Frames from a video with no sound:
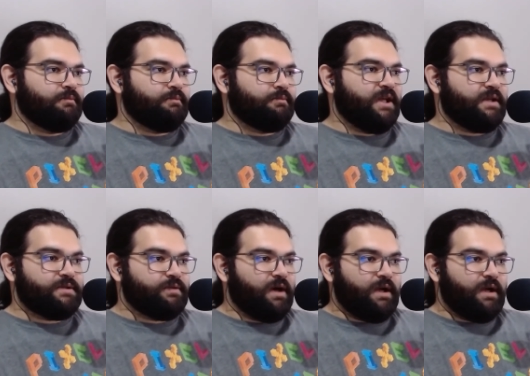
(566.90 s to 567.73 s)

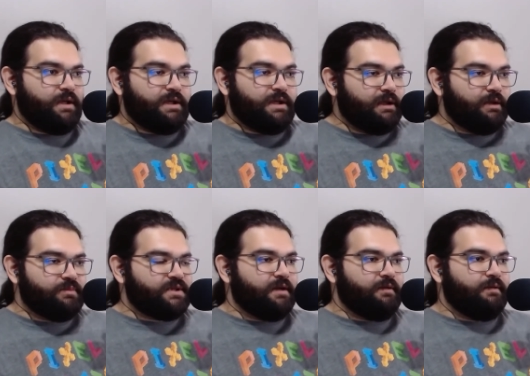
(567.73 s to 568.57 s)
that's why he killed
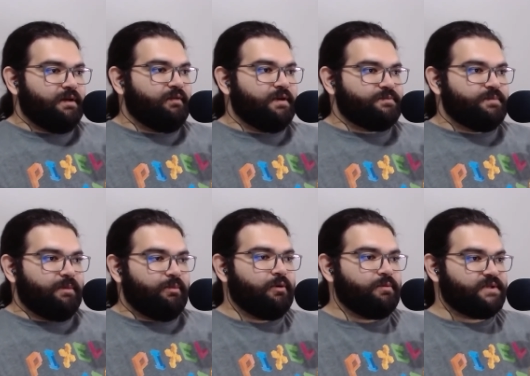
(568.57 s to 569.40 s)
himself he was
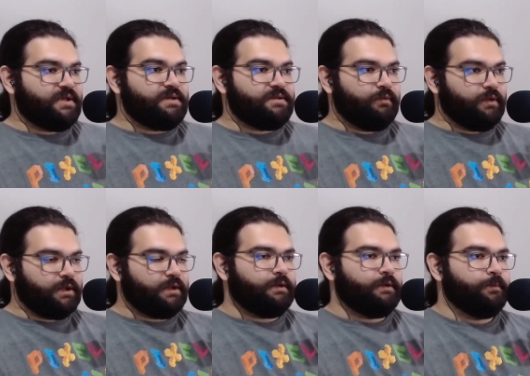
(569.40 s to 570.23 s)
maybe obsessed with
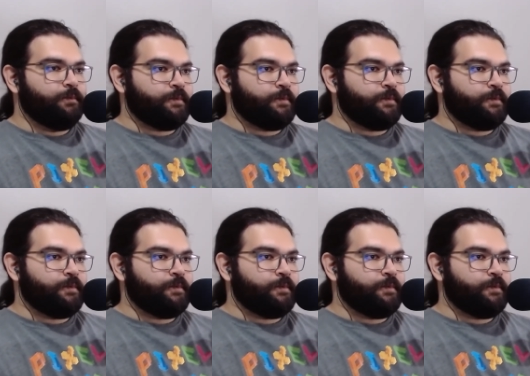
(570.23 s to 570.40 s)
it